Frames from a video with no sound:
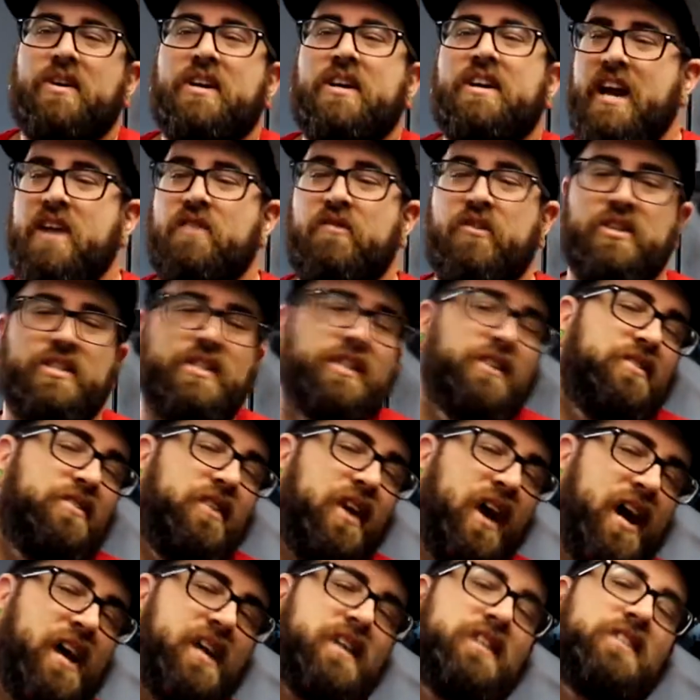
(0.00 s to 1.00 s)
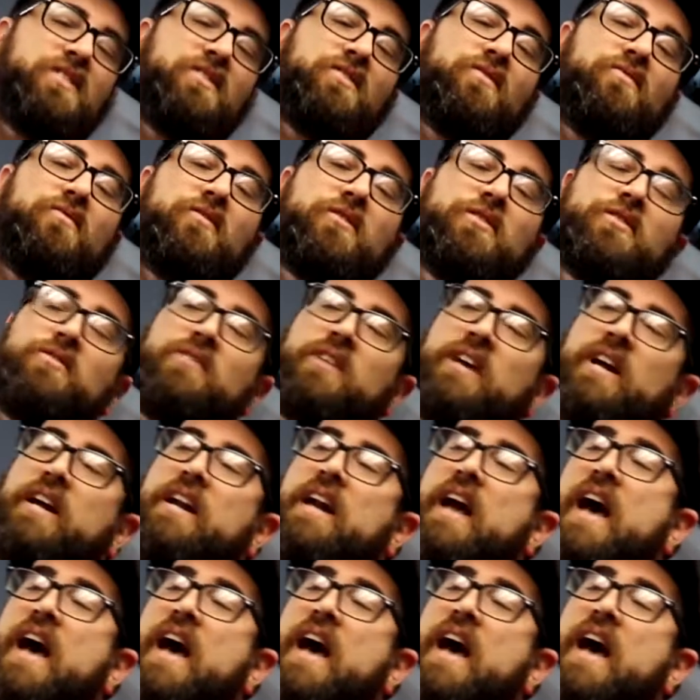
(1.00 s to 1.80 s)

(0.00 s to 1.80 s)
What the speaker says: Anyways, thank you guys for tuning in.